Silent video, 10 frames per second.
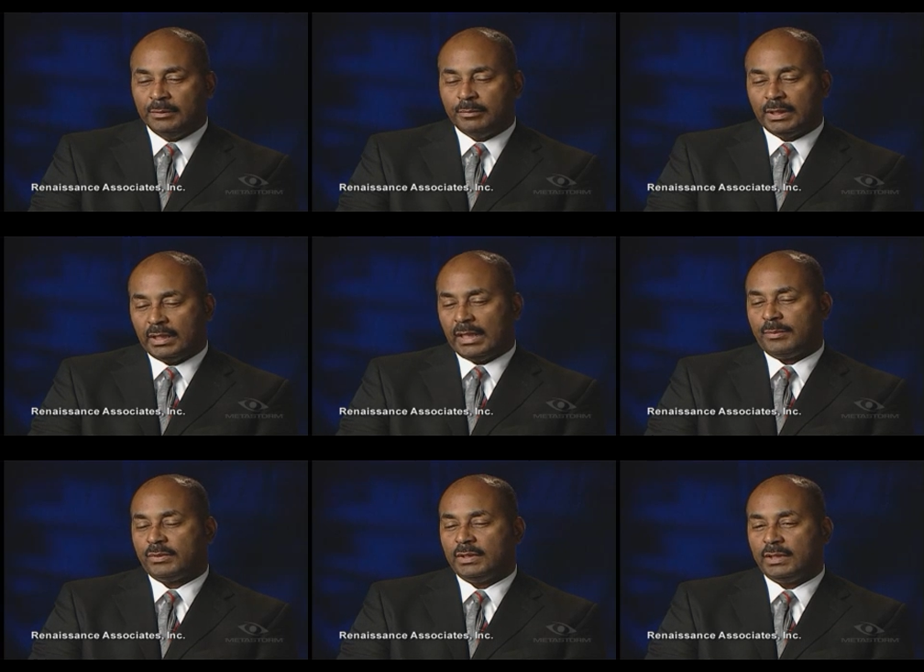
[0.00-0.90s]
but it
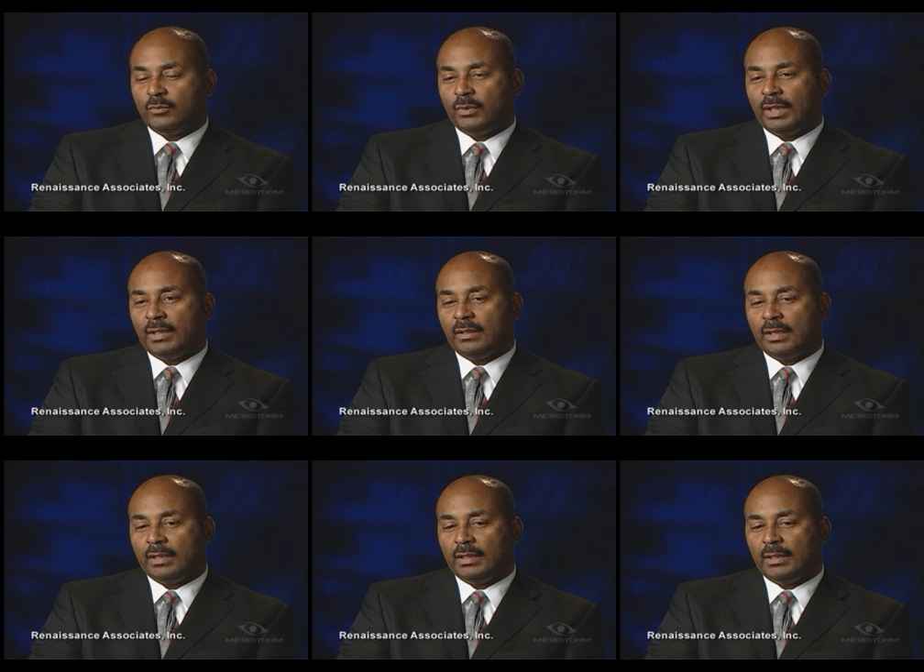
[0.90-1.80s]
captured it in a way
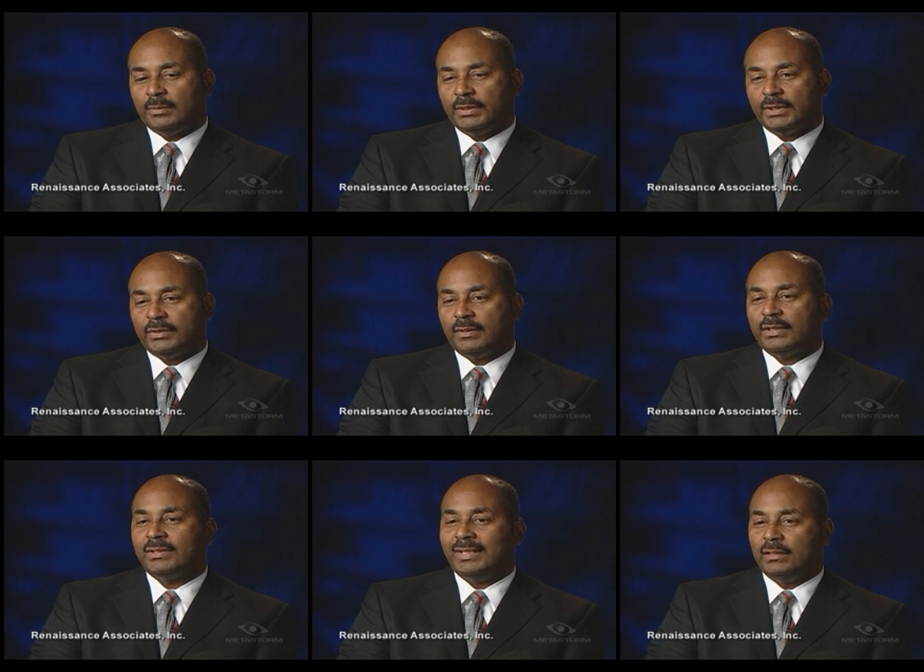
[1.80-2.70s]
that enabled us to
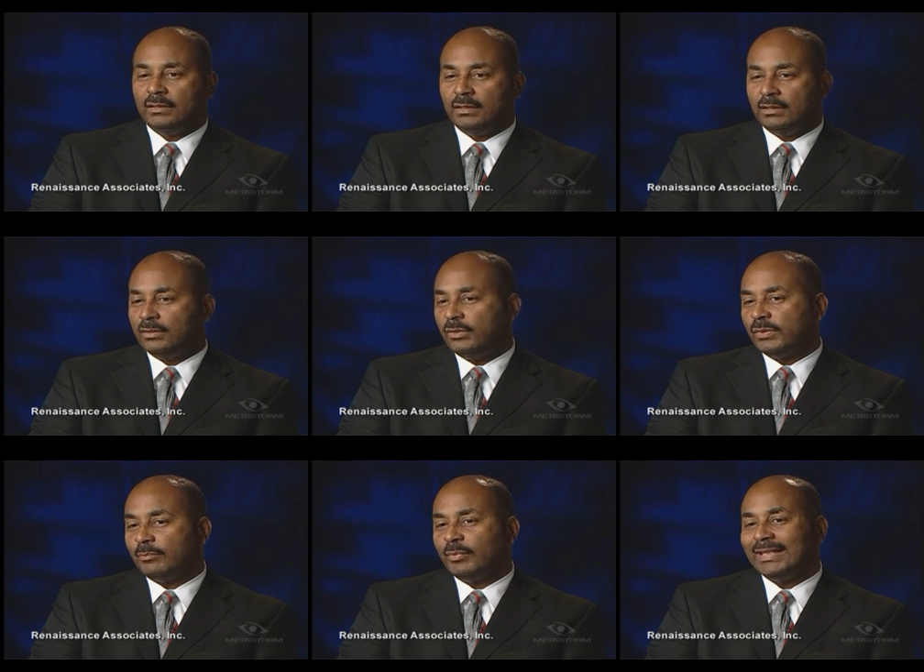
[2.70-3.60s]
extend it and
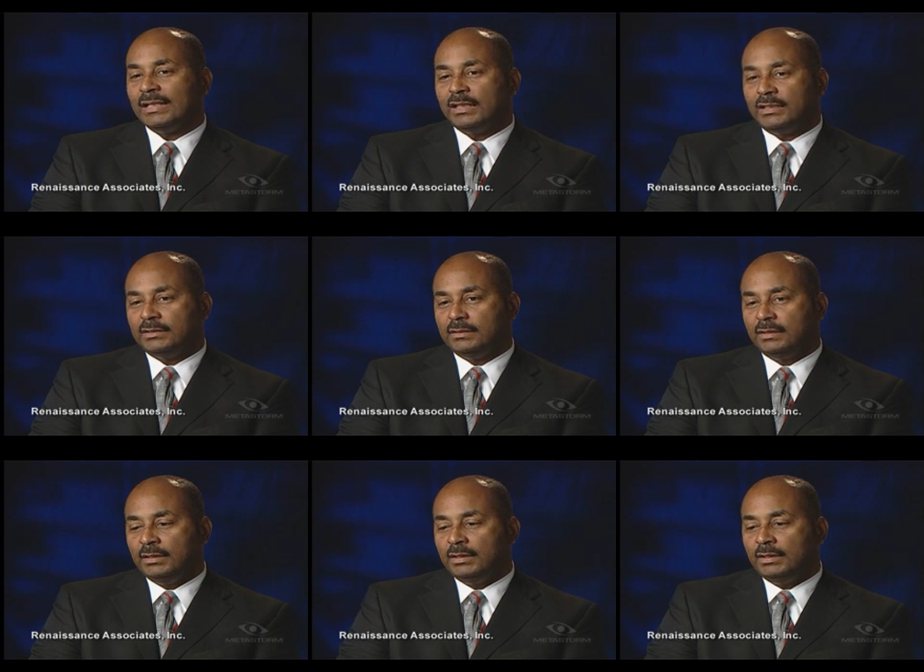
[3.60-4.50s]
use it beyond
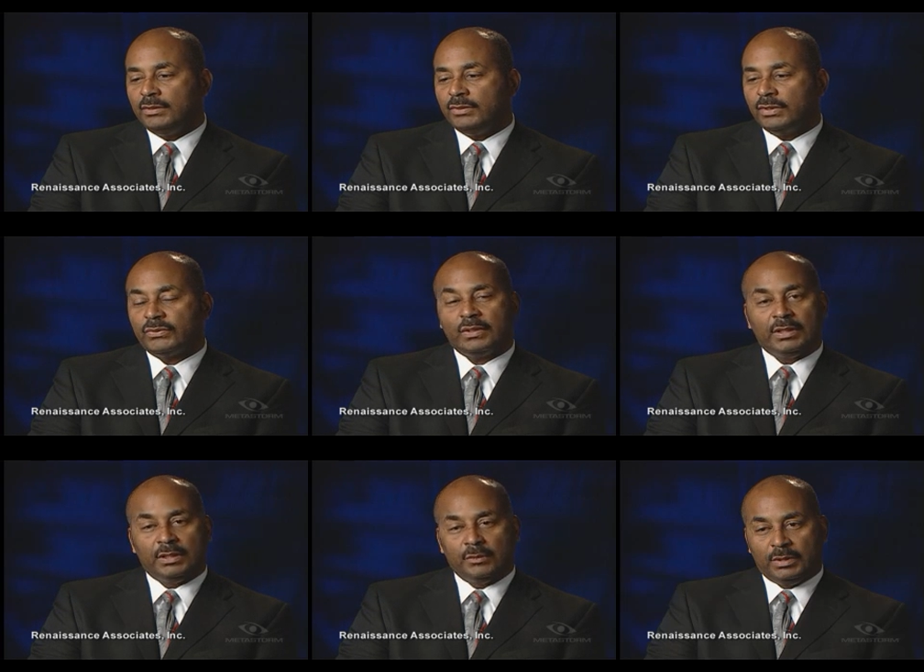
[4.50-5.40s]
just the
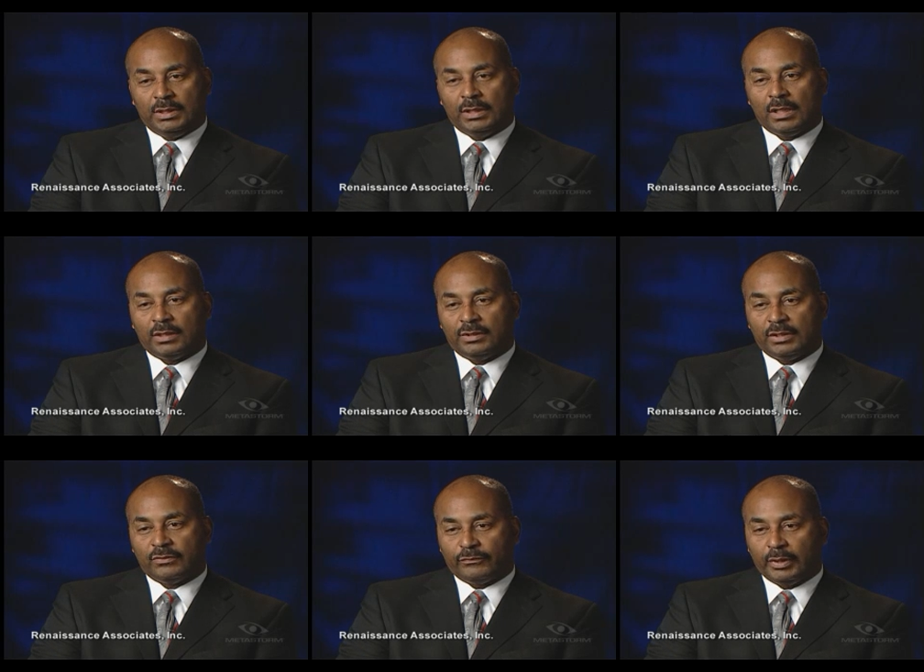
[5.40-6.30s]
DoD
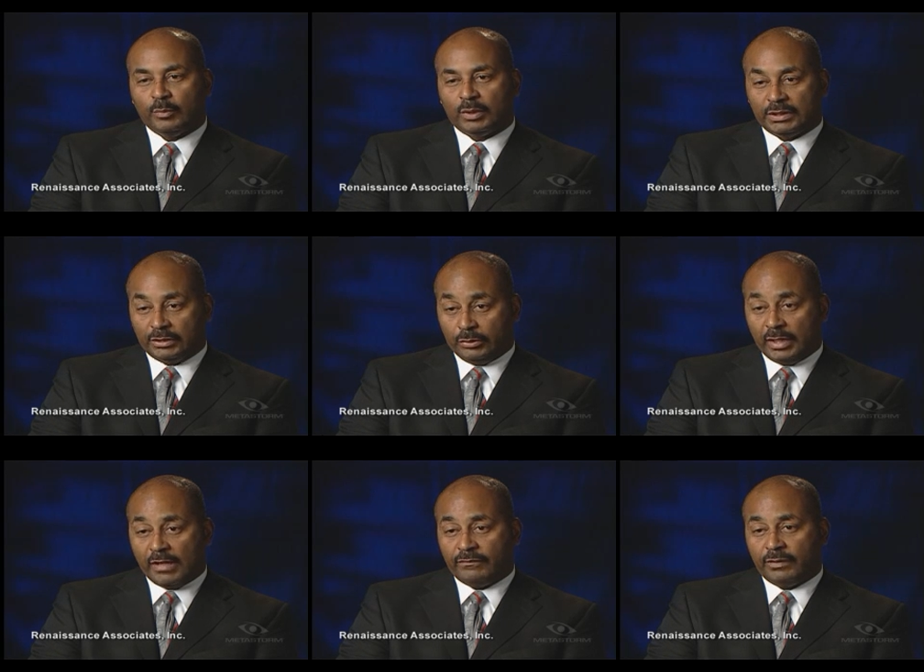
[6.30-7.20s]
architecture framework, the
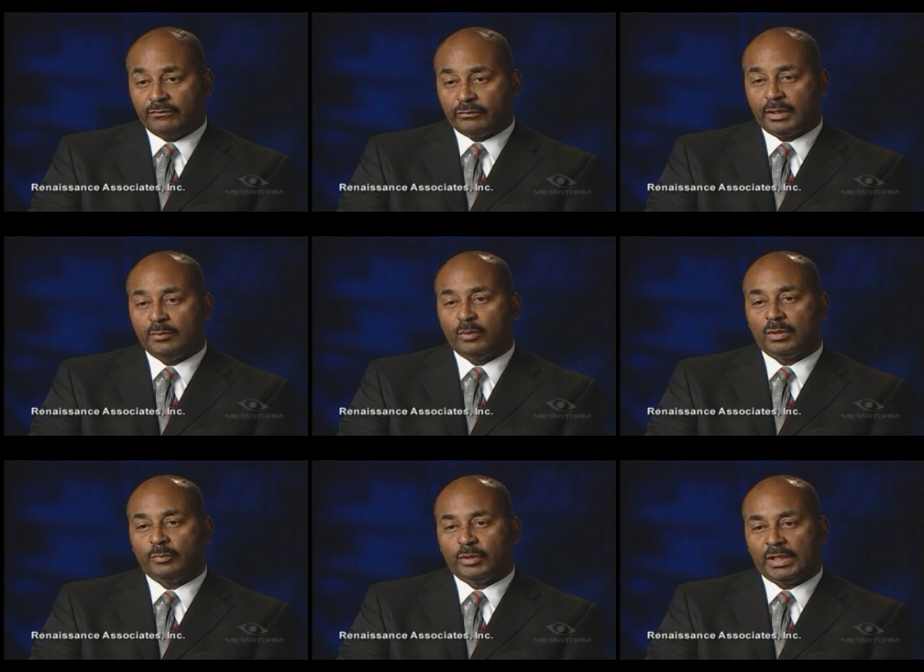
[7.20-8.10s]
DODAF
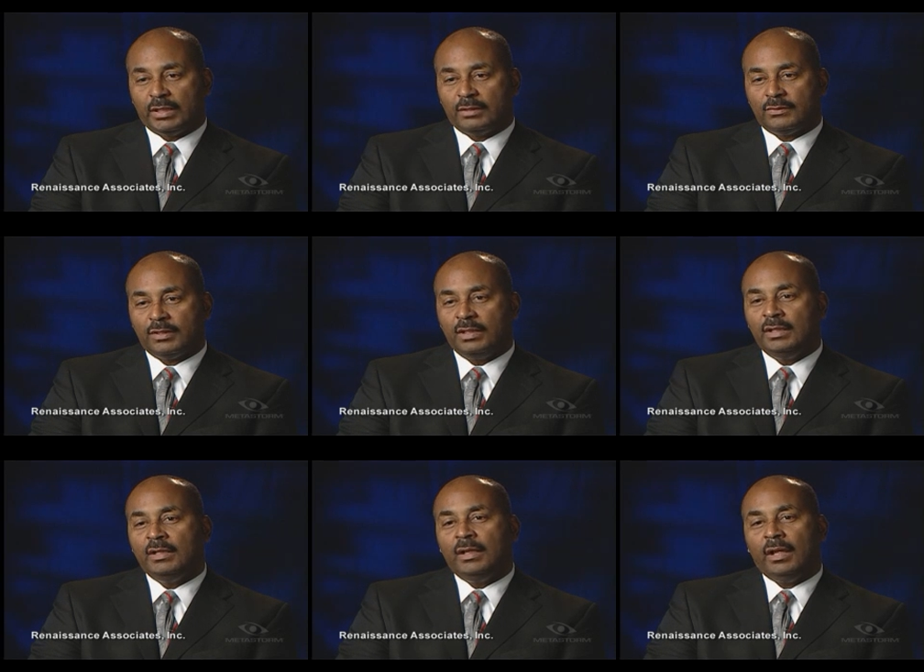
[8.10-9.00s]
framework products,
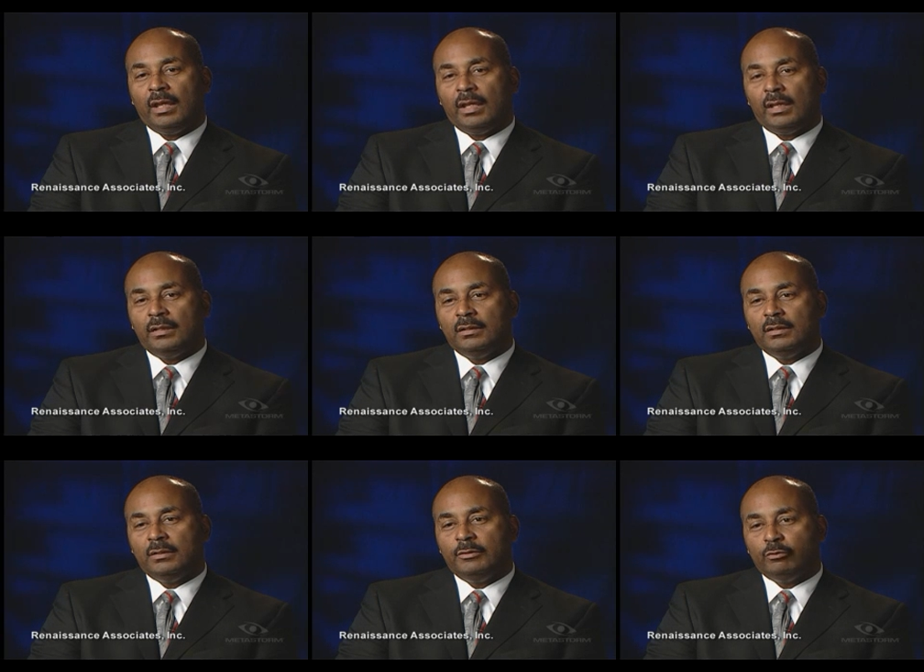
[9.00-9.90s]
and
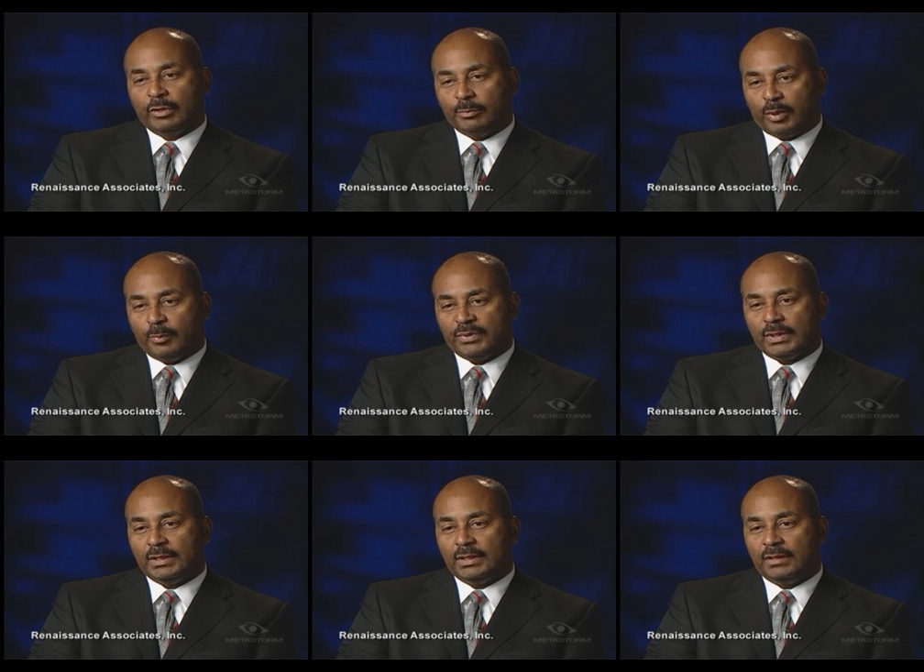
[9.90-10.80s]
repurpose
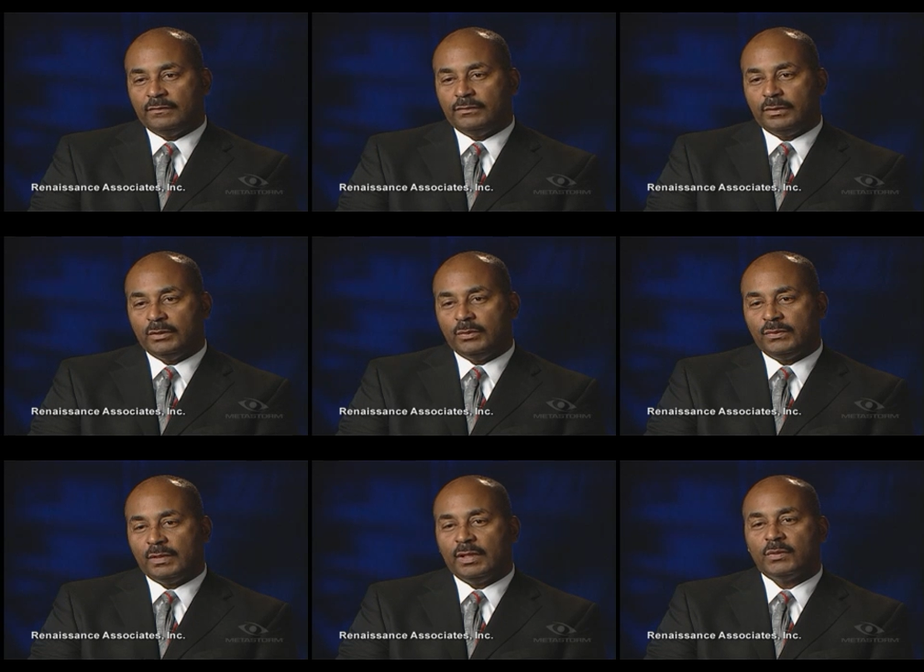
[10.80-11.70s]
that data for
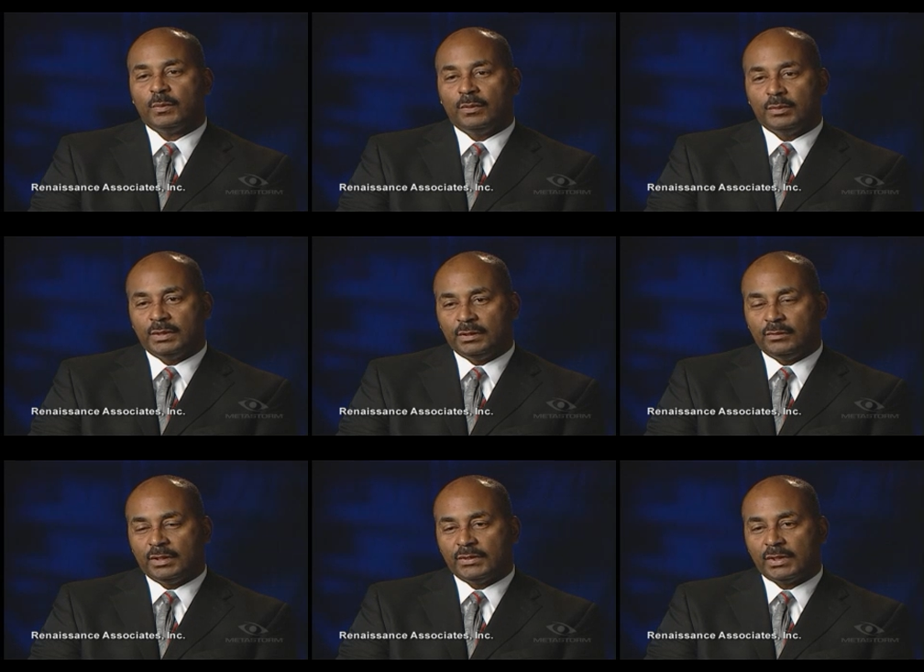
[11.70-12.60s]
use elsewhere within the
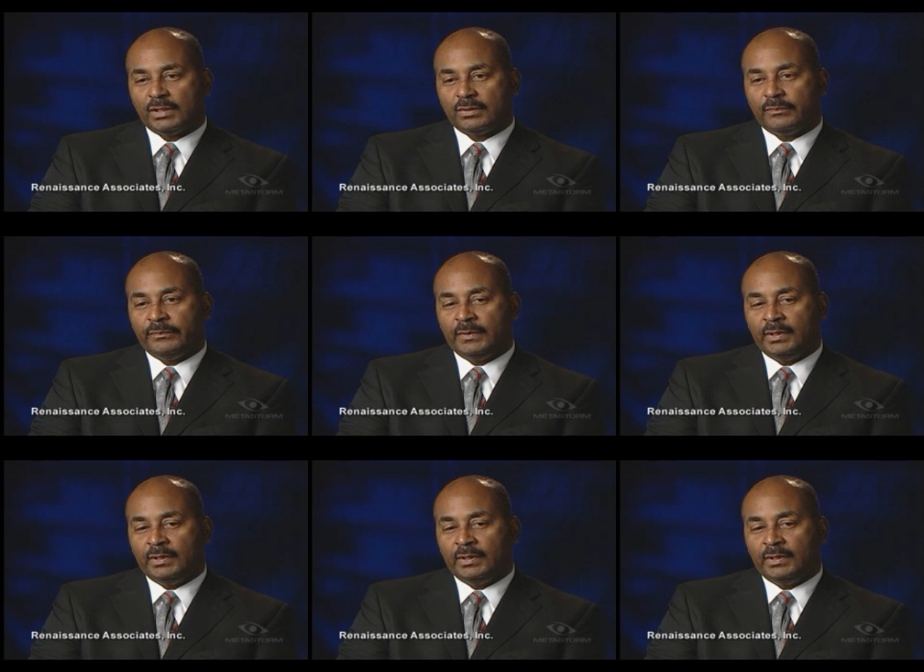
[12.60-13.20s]
organization.